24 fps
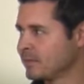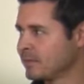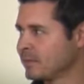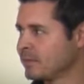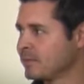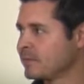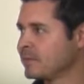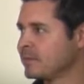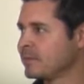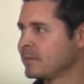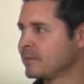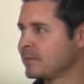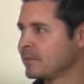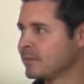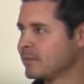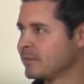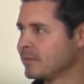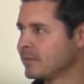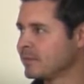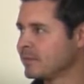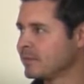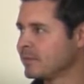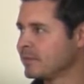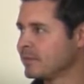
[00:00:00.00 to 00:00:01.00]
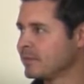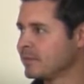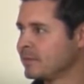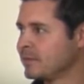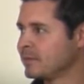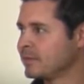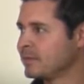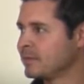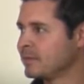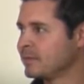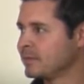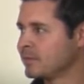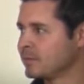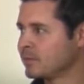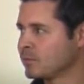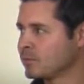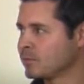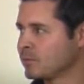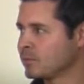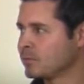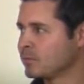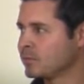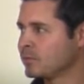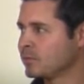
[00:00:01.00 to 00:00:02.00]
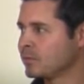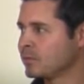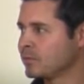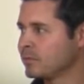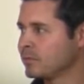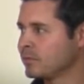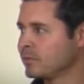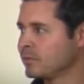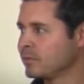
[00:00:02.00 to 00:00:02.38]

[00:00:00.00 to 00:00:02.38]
(silent)